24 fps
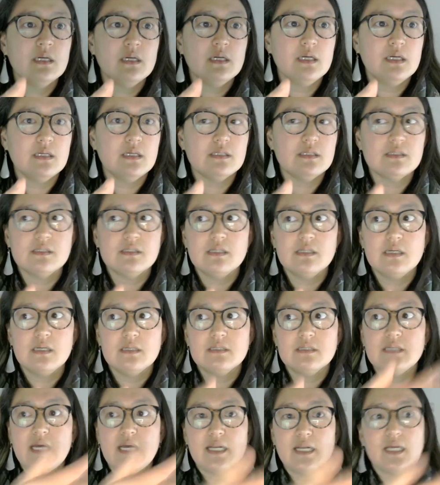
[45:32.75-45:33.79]
is
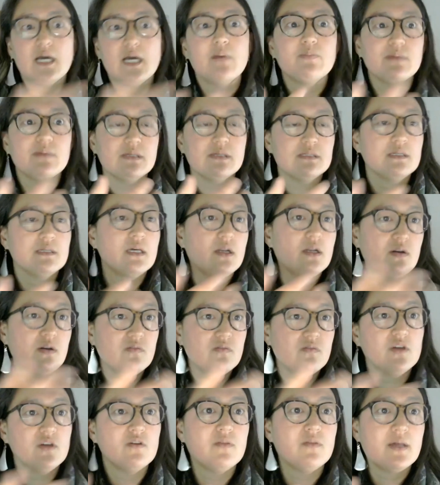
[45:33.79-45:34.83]
setting up this
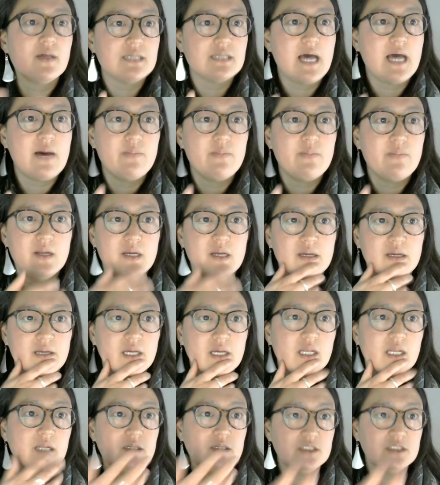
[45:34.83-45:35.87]
interview that's happening
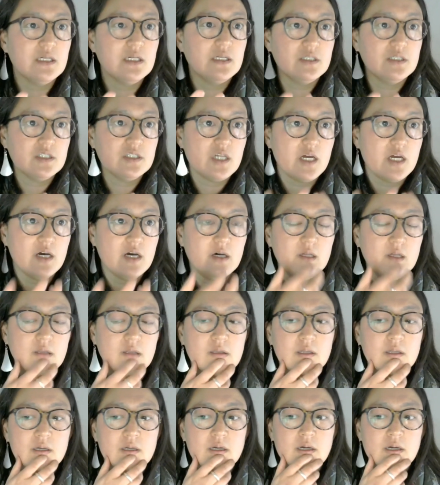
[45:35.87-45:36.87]
in jail.